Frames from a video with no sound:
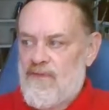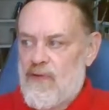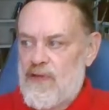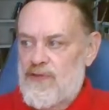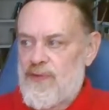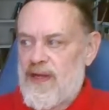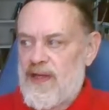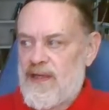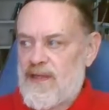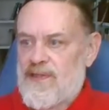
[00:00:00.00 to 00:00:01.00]
for his
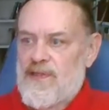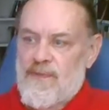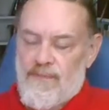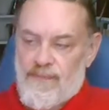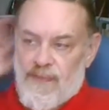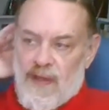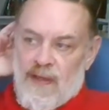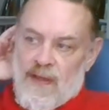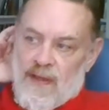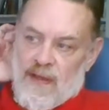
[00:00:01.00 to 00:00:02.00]
readiness.
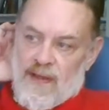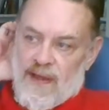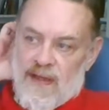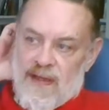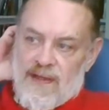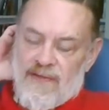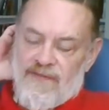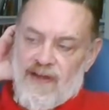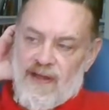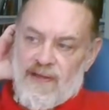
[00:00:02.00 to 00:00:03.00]
The
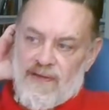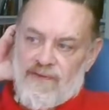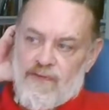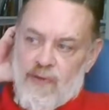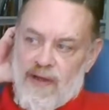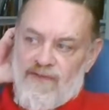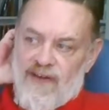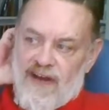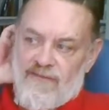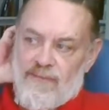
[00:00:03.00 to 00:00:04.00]
convent of
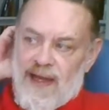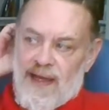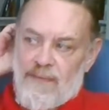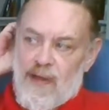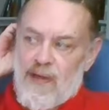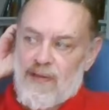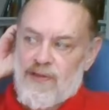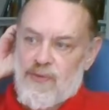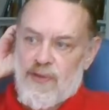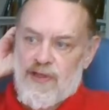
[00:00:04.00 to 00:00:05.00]
25 black
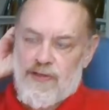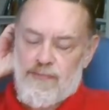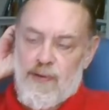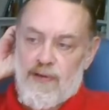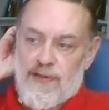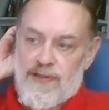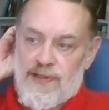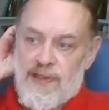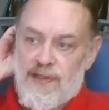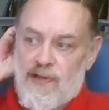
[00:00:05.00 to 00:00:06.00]
monks were
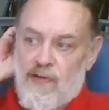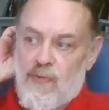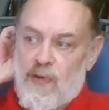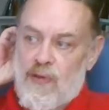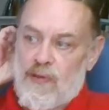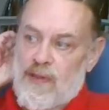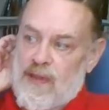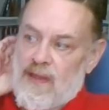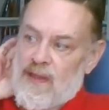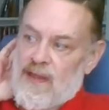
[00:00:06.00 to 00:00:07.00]
dispersed into the world,
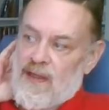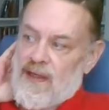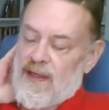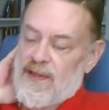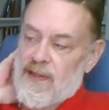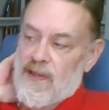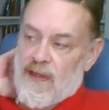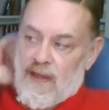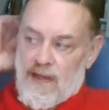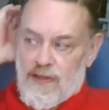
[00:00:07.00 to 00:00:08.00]
and their
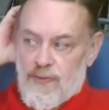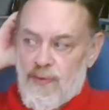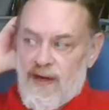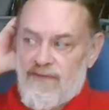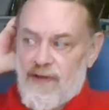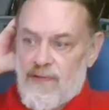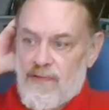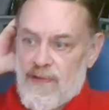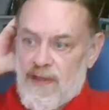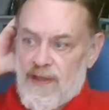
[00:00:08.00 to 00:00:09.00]
large
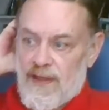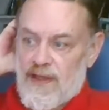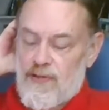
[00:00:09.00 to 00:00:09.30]
revenue, nearly